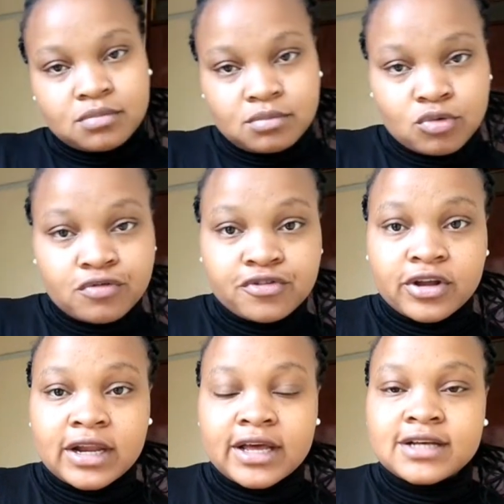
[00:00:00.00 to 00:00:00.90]
move
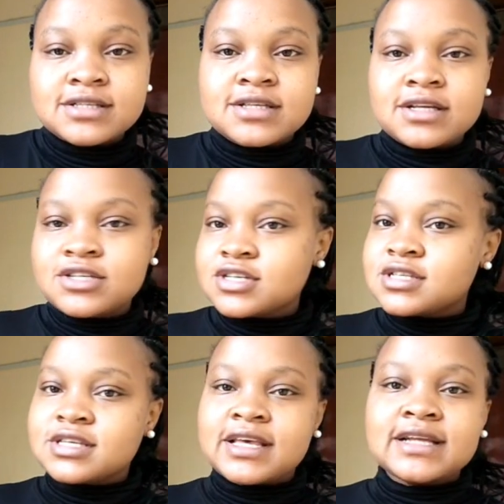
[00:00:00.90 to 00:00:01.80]
your legs, then
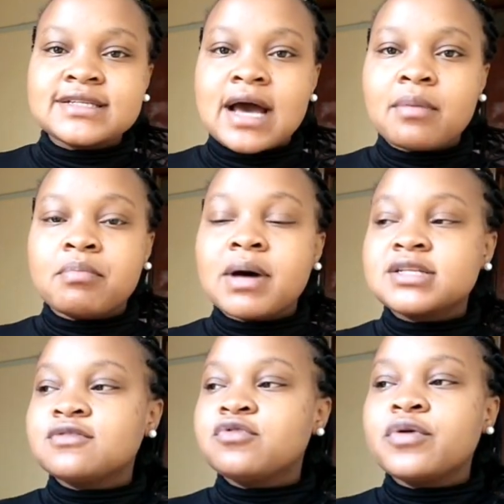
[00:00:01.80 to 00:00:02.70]
just get up.
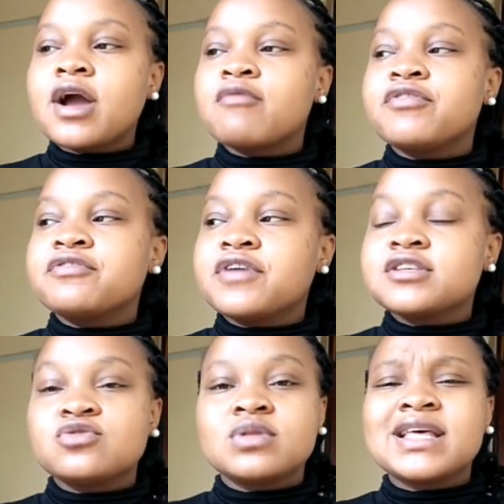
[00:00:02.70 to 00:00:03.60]
But if you wake up very
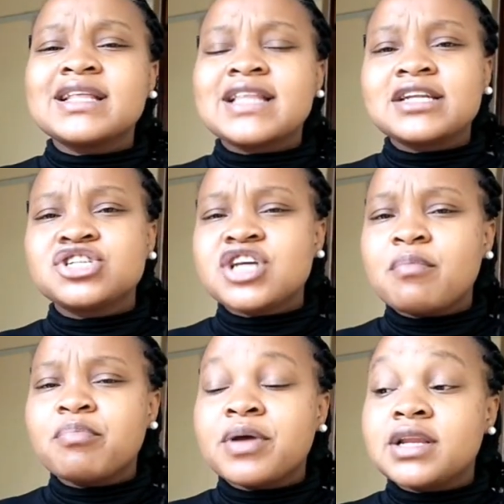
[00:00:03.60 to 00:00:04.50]
fast, you'll get that sharp
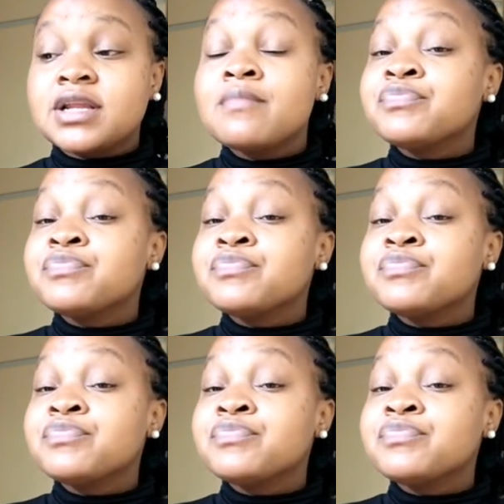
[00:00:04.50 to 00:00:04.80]
pain.